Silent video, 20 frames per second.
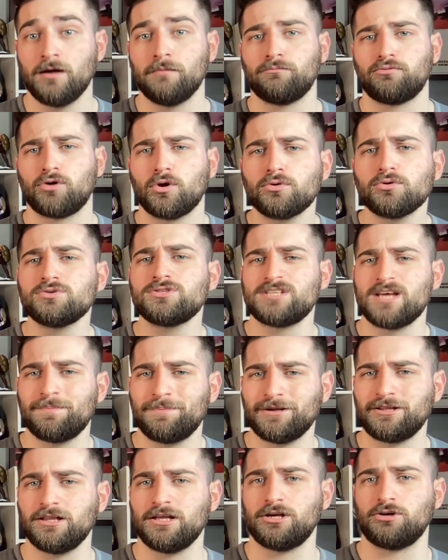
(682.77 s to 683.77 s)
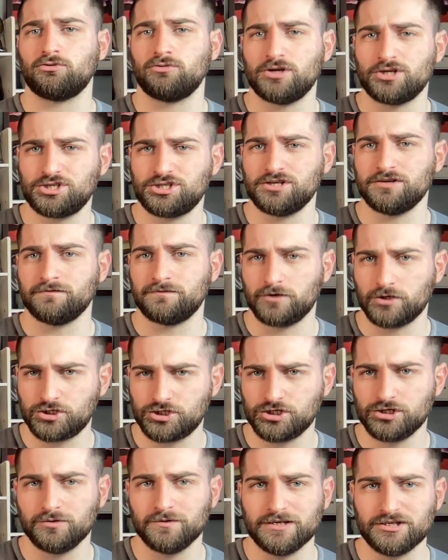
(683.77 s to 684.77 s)
prototypically Christian
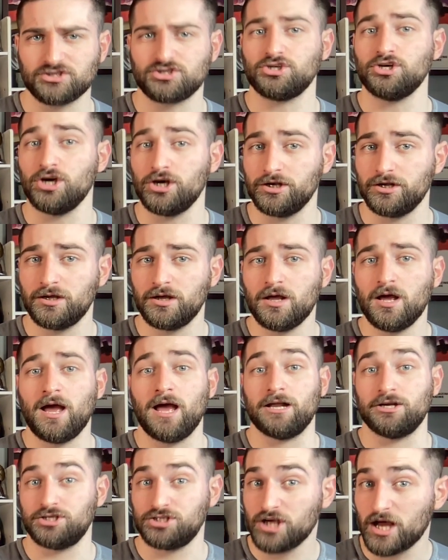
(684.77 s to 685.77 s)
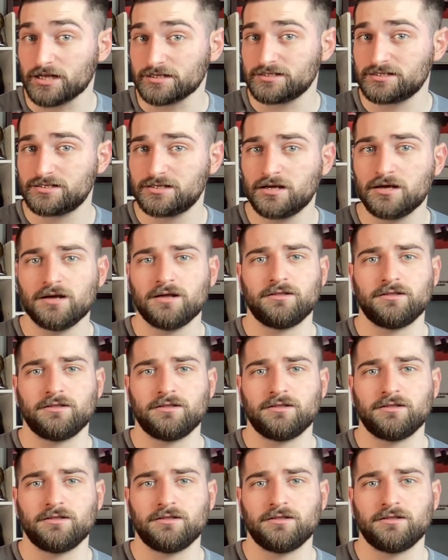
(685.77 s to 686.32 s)
virtue is good and just.